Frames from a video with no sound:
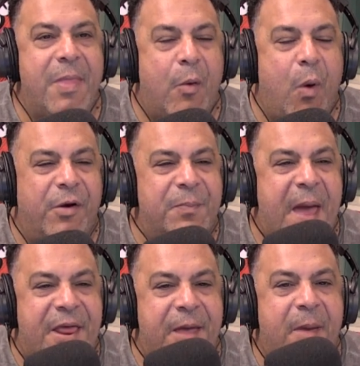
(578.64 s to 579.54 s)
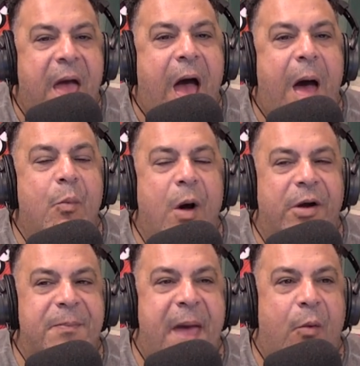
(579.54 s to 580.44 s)
I'm not Let's worried just- about him. I'm
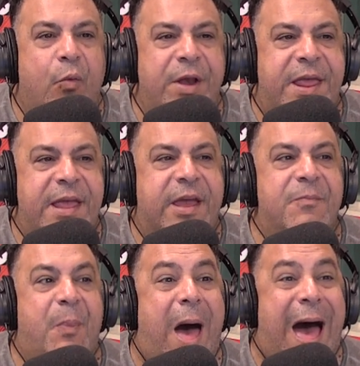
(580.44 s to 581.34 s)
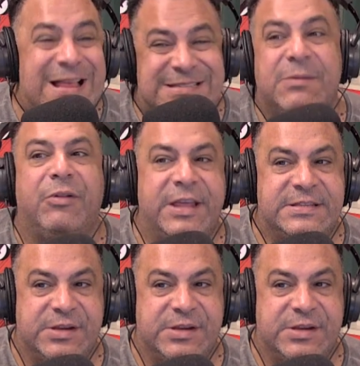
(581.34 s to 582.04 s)
worried about what he could possibly